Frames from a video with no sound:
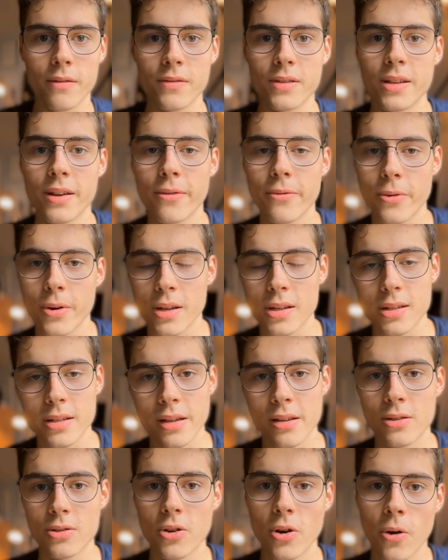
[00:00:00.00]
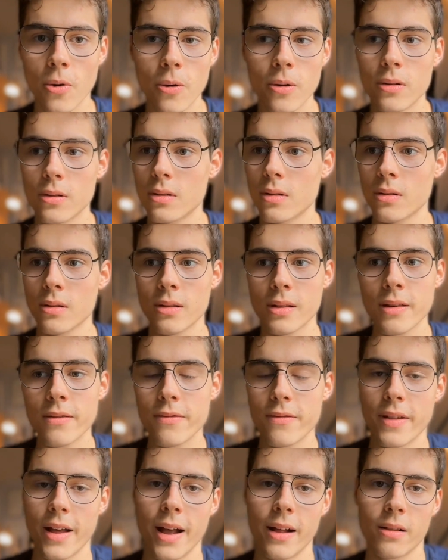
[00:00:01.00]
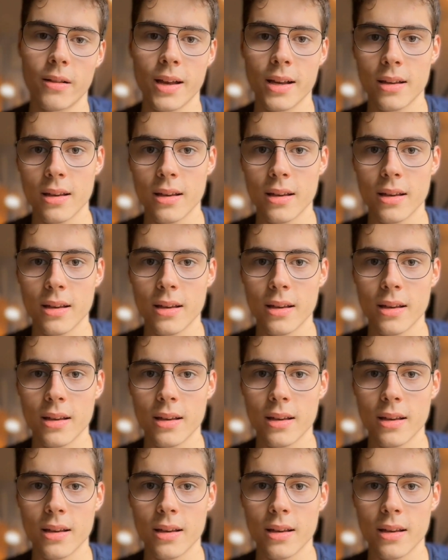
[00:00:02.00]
of difference, and so live that,